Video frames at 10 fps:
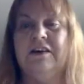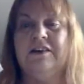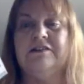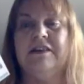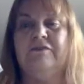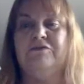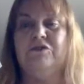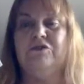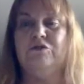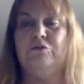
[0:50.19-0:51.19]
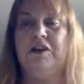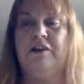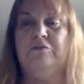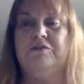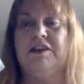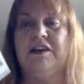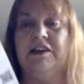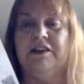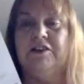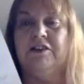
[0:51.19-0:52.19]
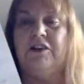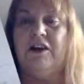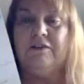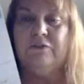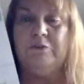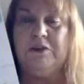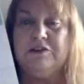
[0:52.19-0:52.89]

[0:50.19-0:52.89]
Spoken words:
because after three it was getting a little long for me,